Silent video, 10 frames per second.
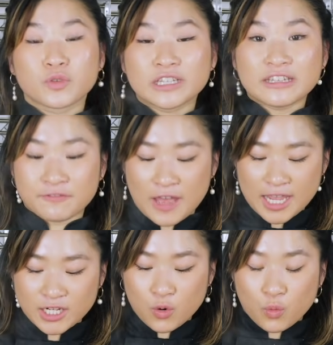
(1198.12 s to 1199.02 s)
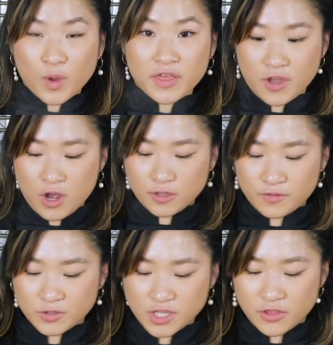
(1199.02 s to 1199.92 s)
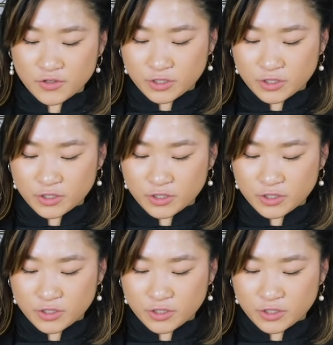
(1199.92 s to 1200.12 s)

really fine with all of those other